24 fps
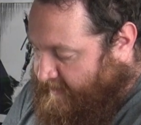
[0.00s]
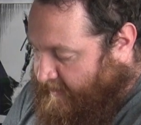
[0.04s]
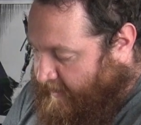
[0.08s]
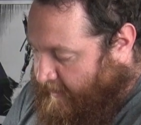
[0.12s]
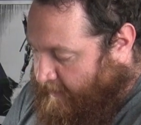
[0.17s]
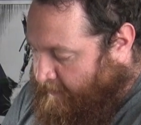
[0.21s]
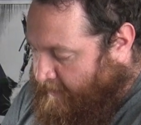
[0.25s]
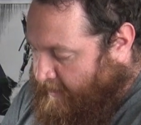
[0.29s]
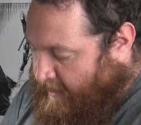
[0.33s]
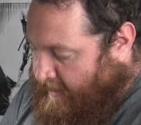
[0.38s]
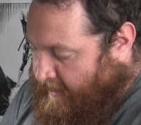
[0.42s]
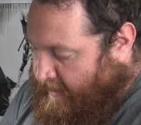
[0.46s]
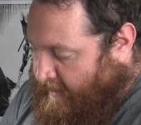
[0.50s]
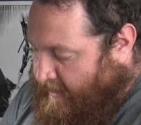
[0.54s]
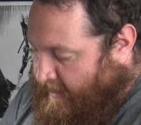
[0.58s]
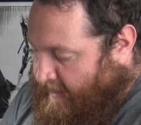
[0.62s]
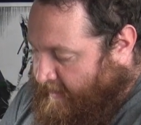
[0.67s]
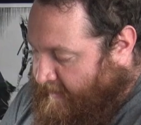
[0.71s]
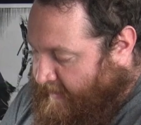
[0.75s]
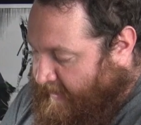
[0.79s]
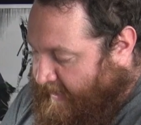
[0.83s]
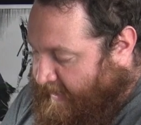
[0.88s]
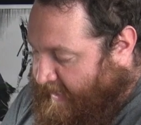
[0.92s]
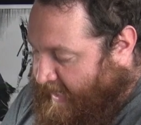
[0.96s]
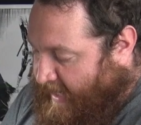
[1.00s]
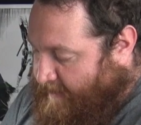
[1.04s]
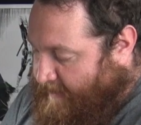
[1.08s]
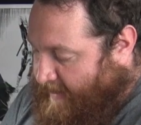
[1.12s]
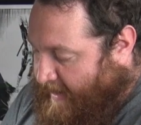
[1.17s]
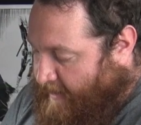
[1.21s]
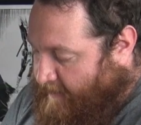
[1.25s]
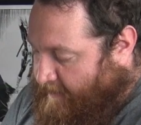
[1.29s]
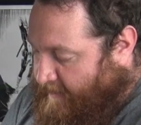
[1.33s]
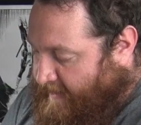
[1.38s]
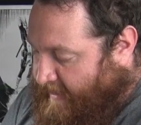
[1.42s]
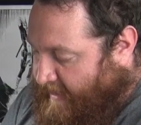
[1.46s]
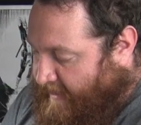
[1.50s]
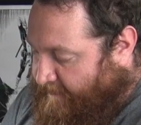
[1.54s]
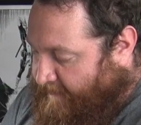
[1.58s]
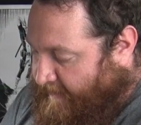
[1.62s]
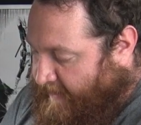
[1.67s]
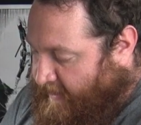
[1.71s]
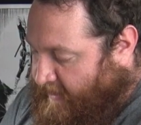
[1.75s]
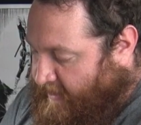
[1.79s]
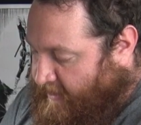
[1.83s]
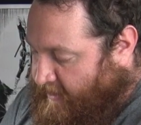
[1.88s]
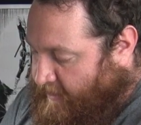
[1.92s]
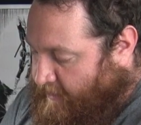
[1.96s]
So they came out in the
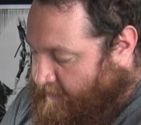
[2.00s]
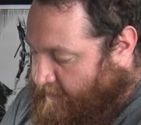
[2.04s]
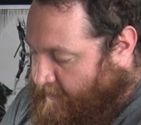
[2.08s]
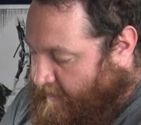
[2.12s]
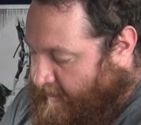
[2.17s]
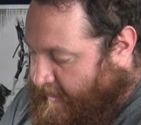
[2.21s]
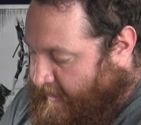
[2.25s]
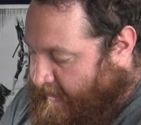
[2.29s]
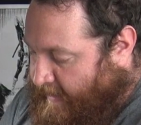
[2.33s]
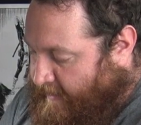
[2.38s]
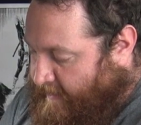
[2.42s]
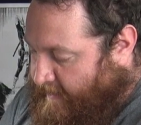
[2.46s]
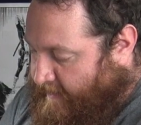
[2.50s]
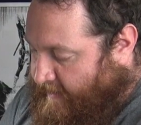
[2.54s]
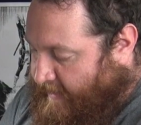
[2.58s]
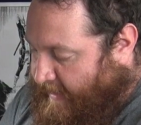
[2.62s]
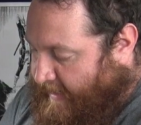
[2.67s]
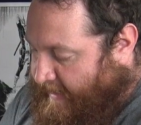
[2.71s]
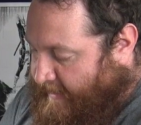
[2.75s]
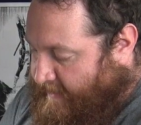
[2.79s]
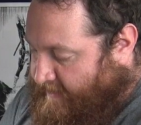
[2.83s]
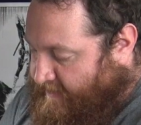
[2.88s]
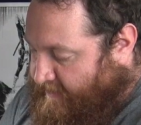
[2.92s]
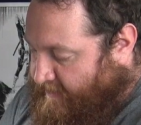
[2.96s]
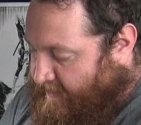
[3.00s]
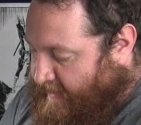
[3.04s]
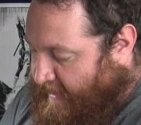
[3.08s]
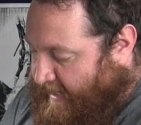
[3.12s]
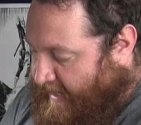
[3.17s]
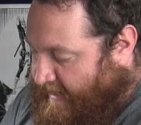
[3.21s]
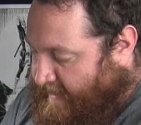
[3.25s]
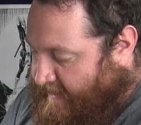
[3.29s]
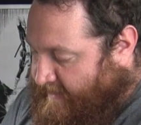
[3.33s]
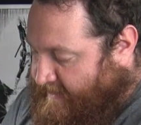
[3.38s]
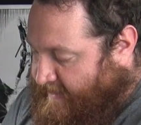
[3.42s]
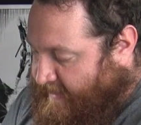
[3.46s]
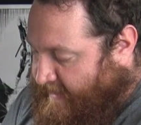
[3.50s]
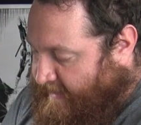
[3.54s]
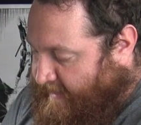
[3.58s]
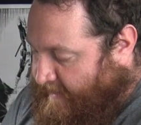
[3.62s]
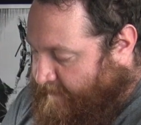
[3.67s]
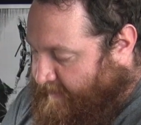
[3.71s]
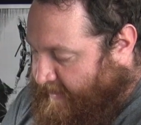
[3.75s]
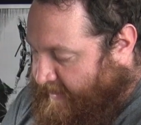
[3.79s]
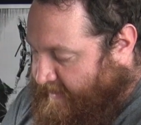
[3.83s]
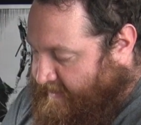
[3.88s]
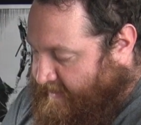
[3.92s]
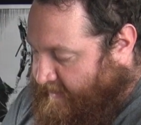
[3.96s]
FAQ and answered that and said
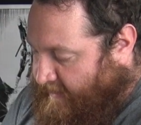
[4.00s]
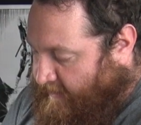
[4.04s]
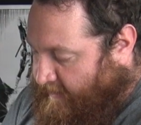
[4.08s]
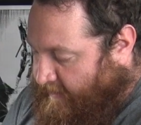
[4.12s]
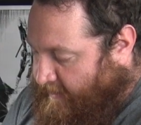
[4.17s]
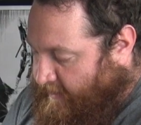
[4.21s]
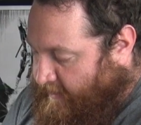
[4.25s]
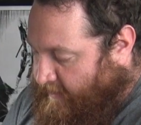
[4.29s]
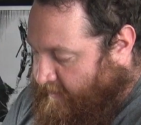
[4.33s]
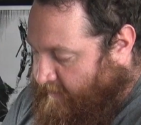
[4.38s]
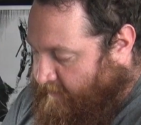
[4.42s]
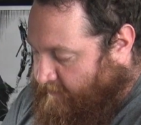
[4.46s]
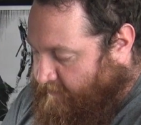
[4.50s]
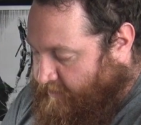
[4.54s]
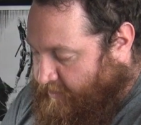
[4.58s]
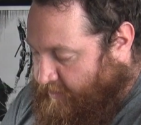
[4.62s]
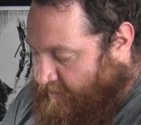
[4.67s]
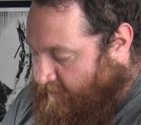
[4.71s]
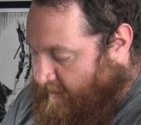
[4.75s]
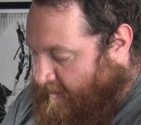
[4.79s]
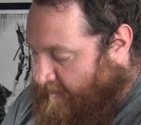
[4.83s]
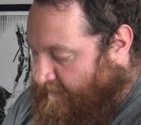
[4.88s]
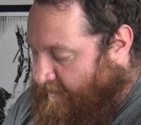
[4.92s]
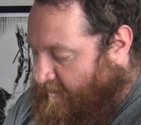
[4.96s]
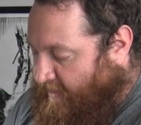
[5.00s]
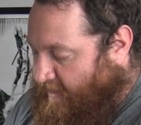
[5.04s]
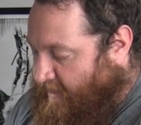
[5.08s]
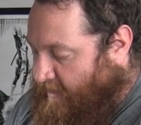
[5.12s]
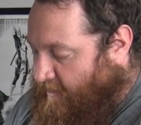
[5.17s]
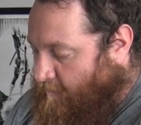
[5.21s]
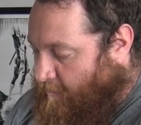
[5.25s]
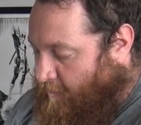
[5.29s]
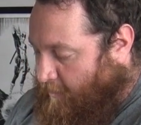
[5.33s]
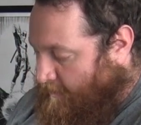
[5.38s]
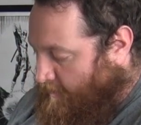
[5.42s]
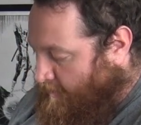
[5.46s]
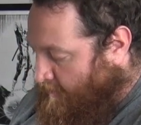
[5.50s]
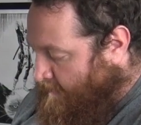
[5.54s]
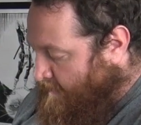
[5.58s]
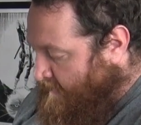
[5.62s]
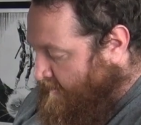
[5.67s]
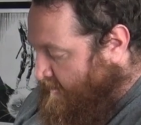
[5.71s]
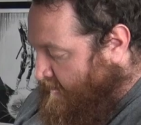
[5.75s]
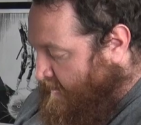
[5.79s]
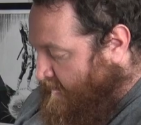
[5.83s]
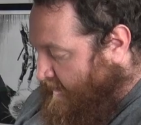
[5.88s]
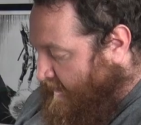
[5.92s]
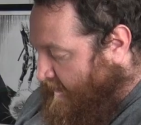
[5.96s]
that basically you shoot everything normal,
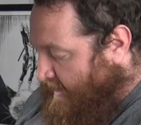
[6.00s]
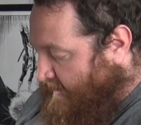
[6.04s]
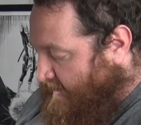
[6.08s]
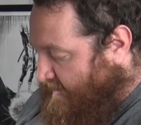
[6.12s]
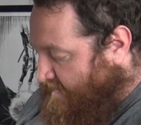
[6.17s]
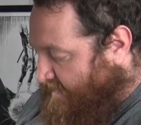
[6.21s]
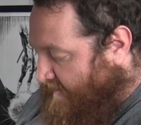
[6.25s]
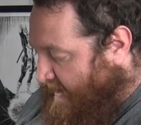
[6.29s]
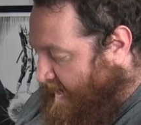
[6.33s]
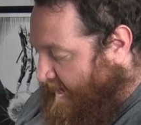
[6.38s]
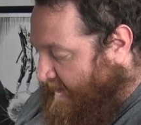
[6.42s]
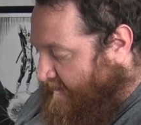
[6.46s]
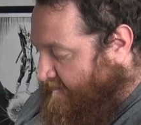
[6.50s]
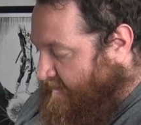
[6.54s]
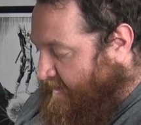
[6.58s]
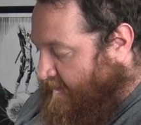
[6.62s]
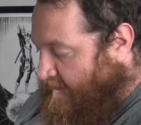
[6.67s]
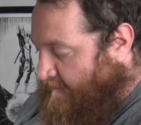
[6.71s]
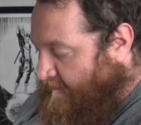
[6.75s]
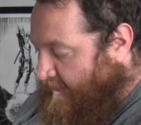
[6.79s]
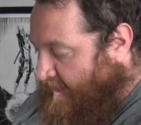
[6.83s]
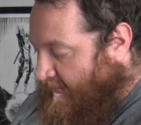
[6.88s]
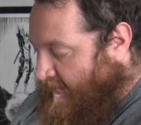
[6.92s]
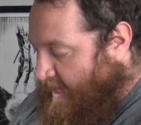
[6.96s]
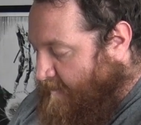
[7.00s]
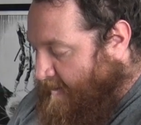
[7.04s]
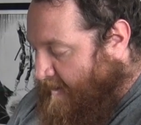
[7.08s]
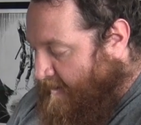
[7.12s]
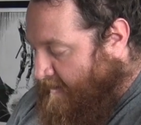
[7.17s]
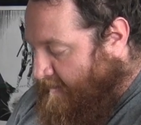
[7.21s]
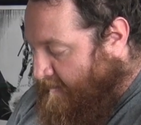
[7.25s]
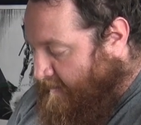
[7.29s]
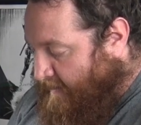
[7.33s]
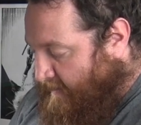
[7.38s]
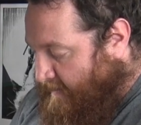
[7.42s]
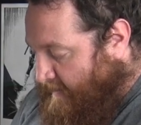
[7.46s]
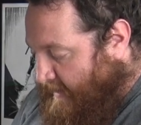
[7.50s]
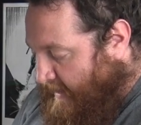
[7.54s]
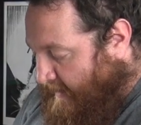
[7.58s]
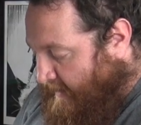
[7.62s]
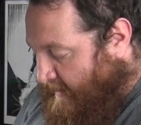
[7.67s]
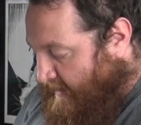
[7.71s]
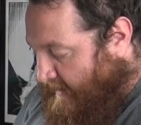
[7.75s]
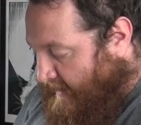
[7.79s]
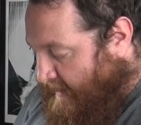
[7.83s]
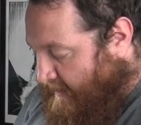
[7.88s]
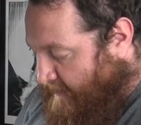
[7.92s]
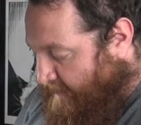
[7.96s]
and that's fine. You know, they came out
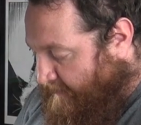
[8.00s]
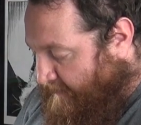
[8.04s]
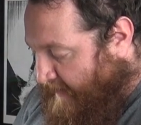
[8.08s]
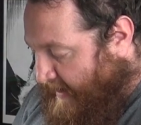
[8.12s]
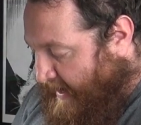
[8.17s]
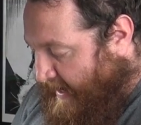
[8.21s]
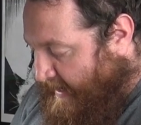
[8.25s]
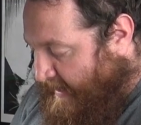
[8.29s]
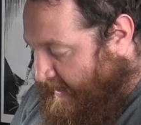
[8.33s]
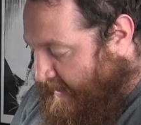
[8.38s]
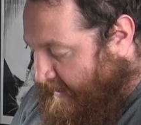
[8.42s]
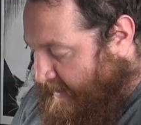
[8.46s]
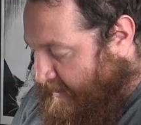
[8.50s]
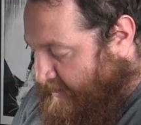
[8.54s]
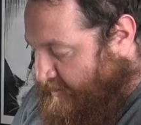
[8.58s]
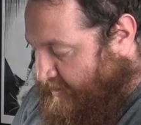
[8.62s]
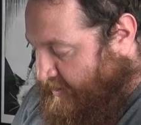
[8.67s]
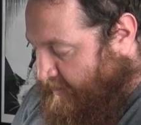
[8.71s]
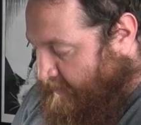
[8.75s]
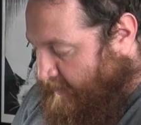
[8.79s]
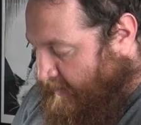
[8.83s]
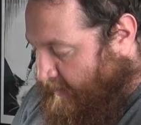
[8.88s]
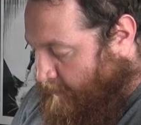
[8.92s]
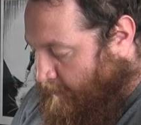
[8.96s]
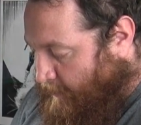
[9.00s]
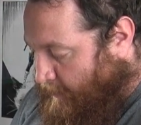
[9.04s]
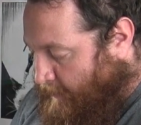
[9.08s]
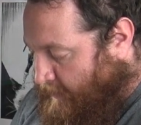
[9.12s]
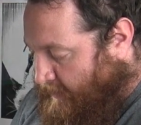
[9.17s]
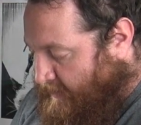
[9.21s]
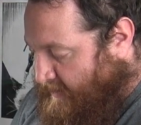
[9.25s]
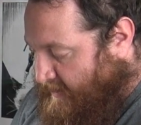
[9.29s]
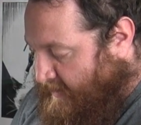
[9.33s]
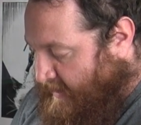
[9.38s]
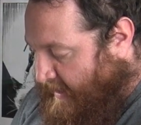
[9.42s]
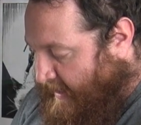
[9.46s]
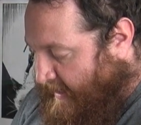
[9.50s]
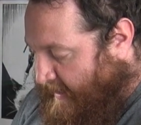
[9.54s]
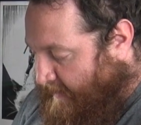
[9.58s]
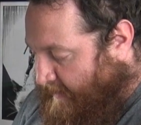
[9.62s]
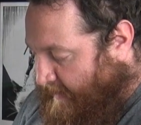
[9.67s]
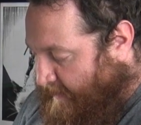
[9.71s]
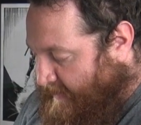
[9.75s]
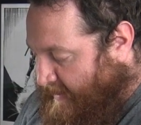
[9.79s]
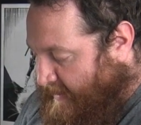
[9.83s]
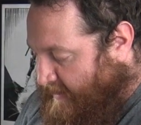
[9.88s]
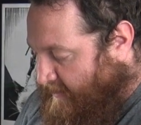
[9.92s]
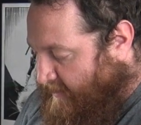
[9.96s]
and clarified an issue with the rules.
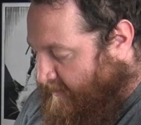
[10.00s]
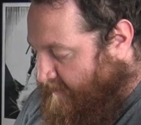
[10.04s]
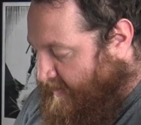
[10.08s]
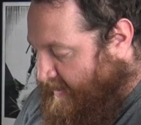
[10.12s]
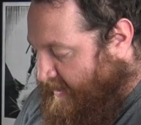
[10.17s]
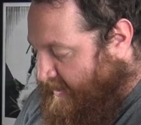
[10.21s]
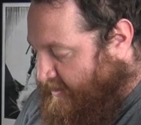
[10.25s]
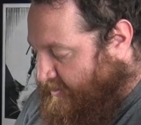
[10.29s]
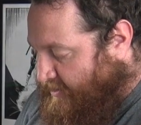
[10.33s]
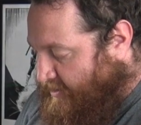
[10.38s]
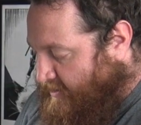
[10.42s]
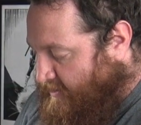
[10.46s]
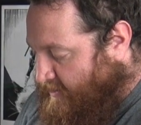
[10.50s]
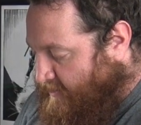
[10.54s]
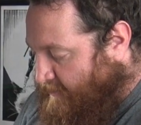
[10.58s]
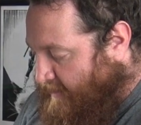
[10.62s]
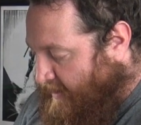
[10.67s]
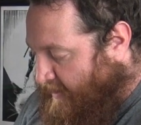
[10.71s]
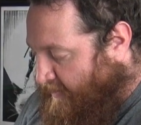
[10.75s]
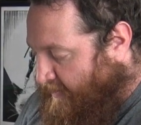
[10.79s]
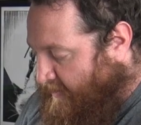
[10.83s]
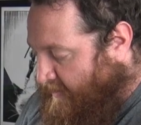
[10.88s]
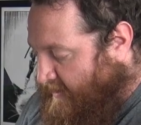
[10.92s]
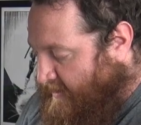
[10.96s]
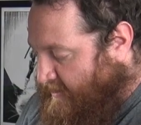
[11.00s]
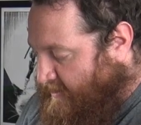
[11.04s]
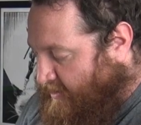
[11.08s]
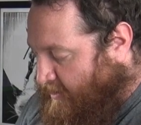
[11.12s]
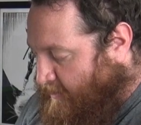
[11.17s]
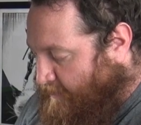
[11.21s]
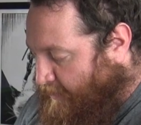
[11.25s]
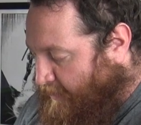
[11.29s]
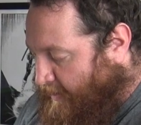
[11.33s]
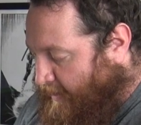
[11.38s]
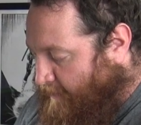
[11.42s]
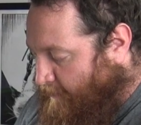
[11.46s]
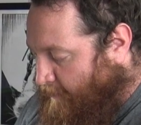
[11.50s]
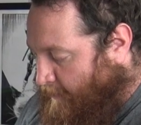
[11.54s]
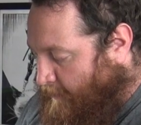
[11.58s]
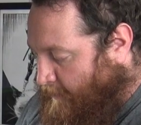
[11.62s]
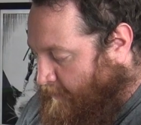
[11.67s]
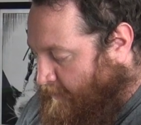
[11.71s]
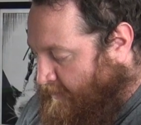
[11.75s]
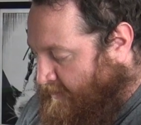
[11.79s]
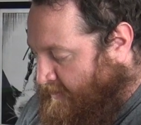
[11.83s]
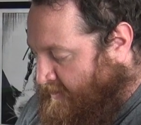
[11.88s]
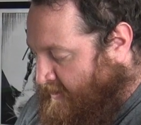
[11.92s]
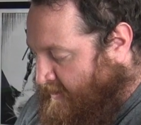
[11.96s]
I mean, there have been issues with interpreting
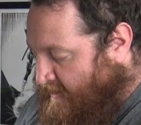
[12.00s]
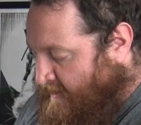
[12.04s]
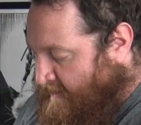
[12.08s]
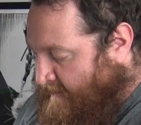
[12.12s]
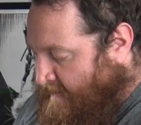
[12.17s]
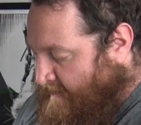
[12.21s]
rules.